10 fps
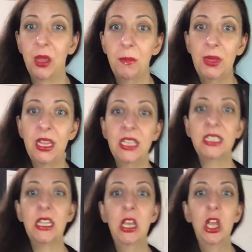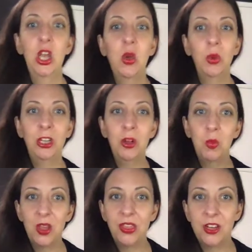because when you're
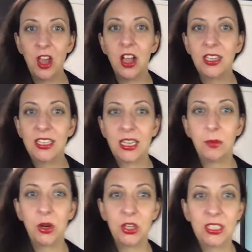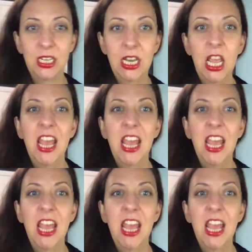with a toxic person,